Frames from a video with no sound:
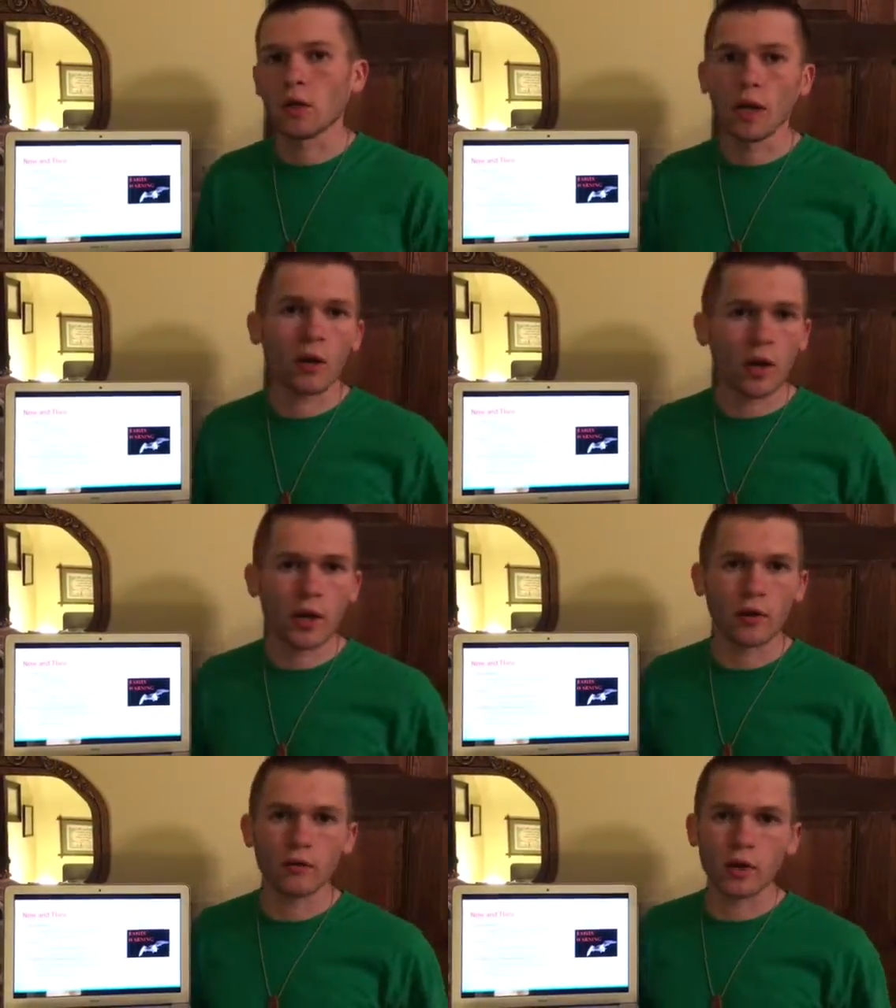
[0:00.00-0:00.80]
I don't
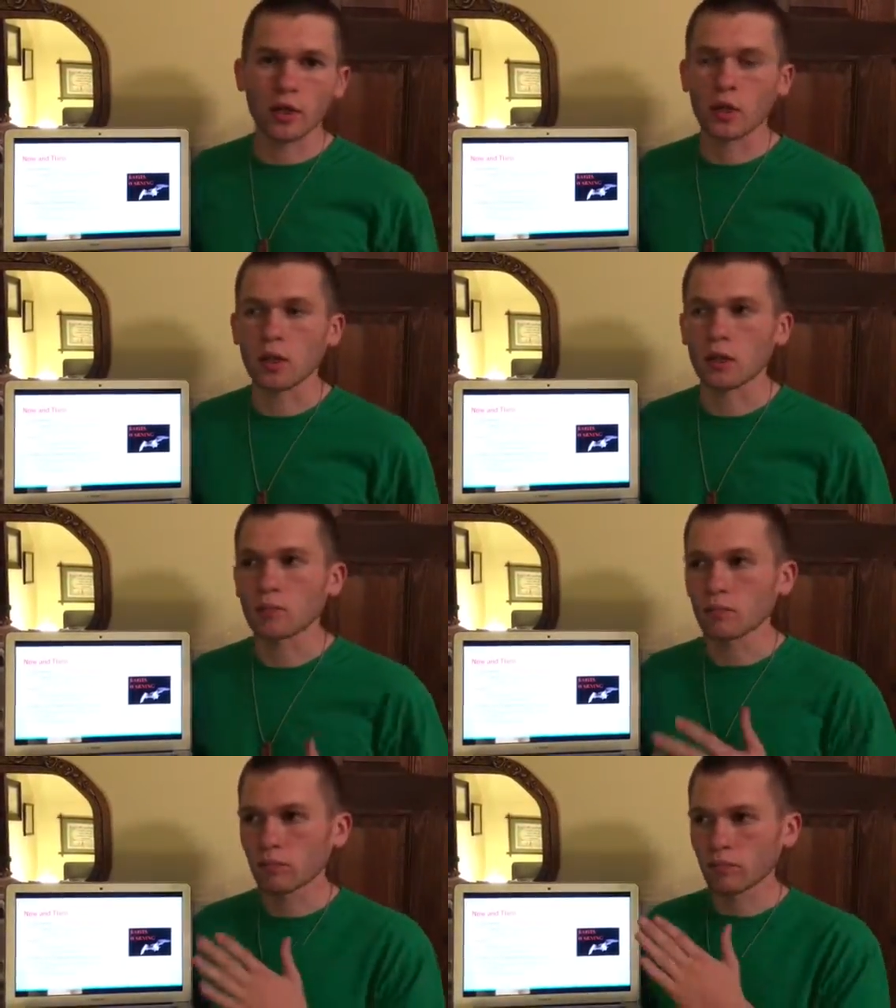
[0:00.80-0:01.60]
have any
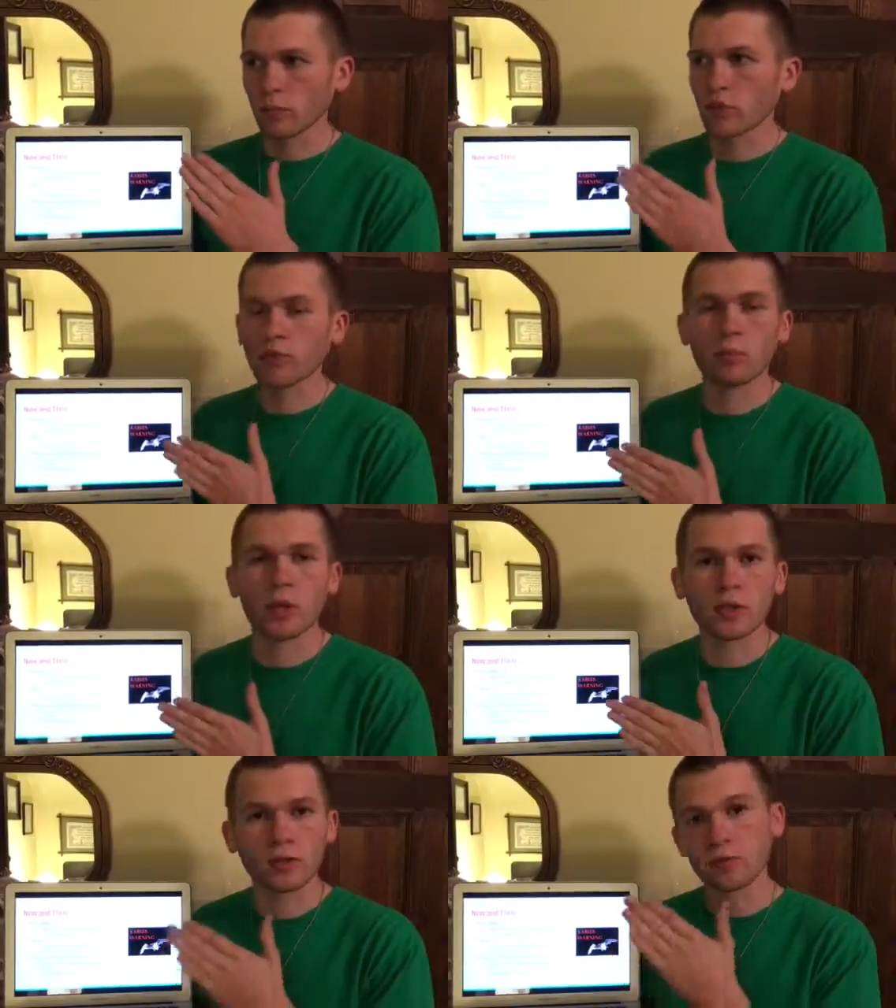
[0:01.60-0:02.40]

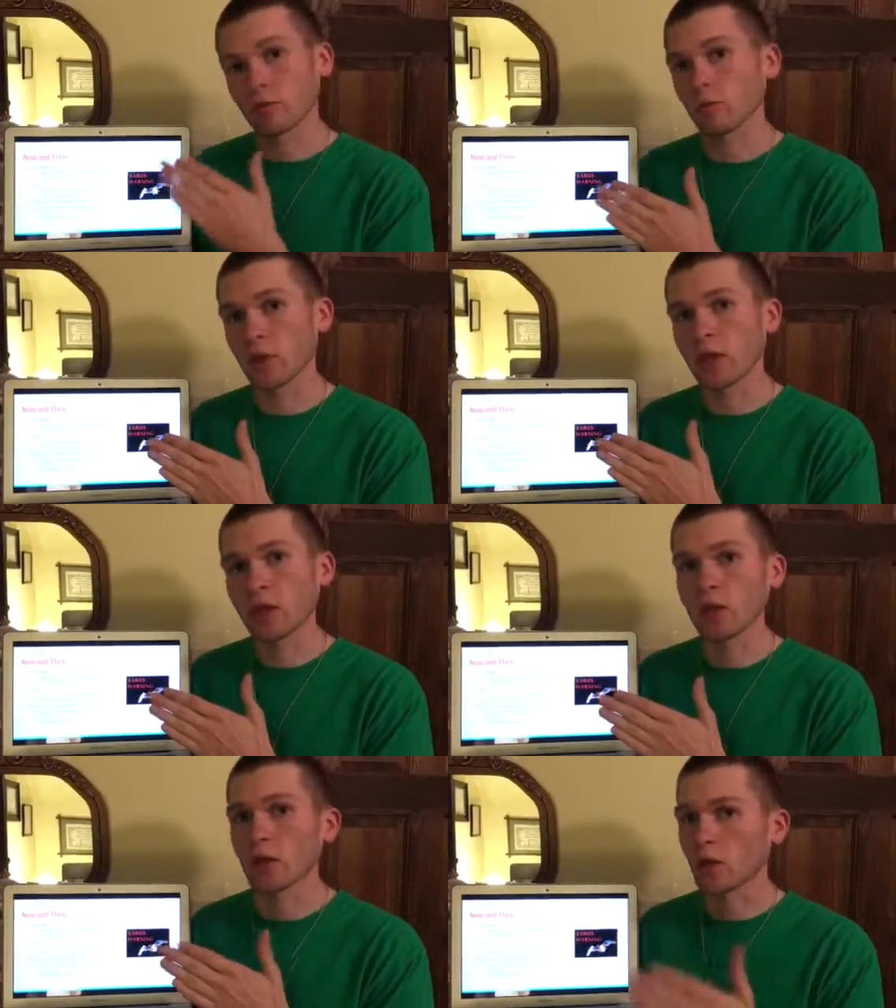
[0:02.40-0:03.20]
information from
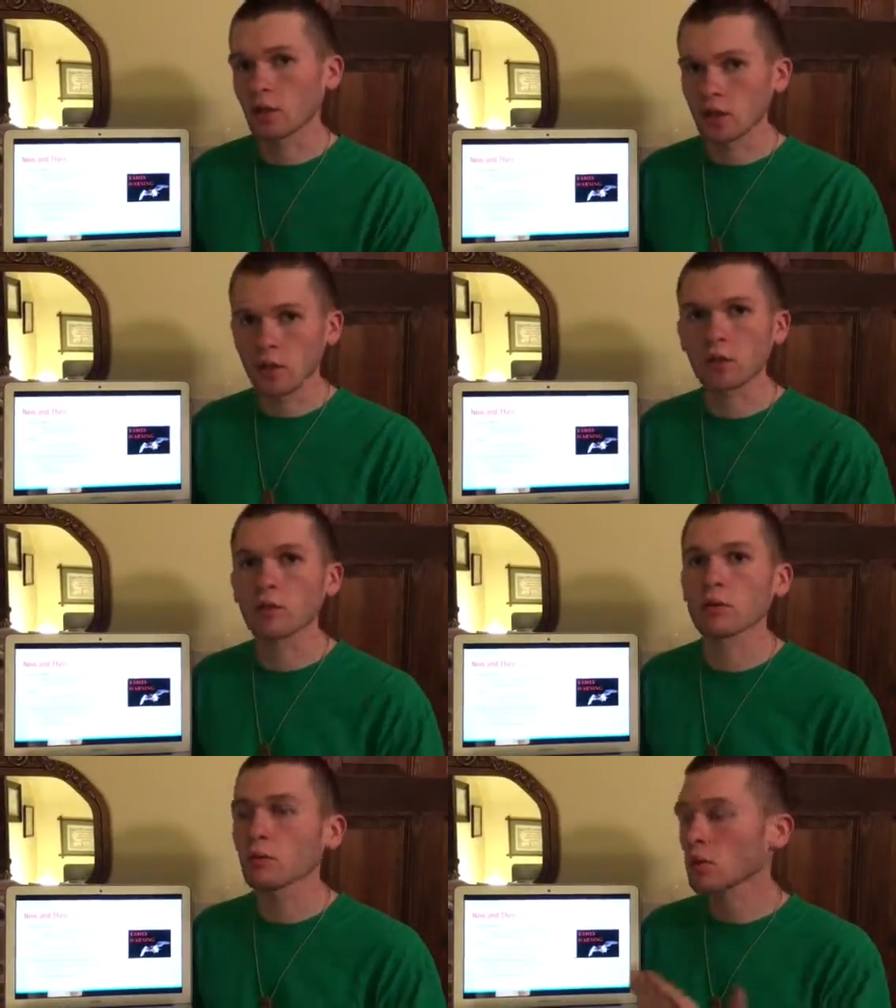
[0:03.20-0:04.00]
then
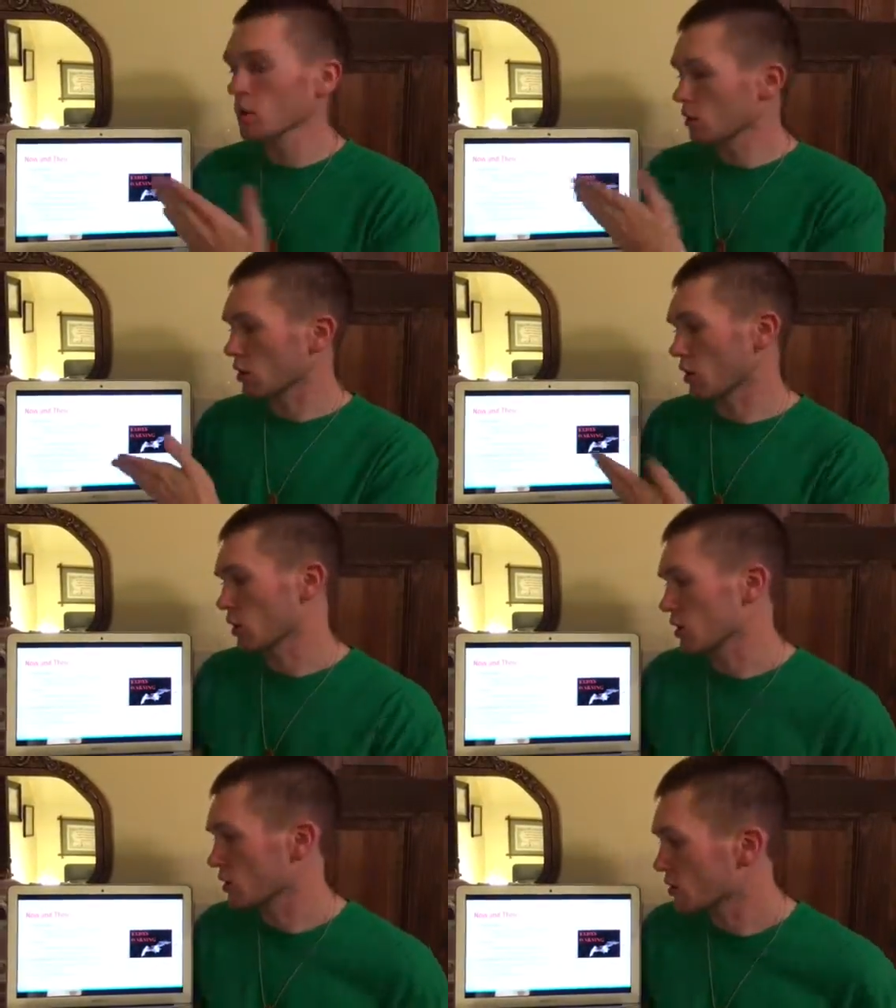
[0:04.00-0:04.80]
until the
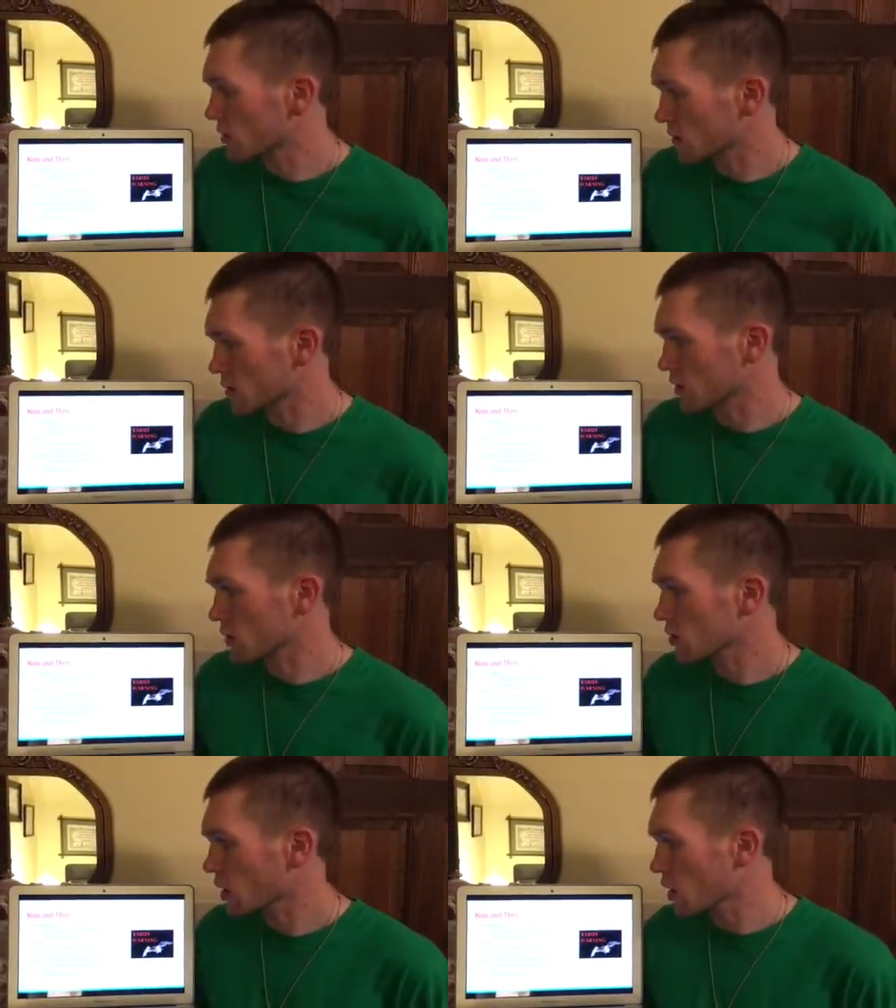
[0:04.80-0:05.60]
1960s.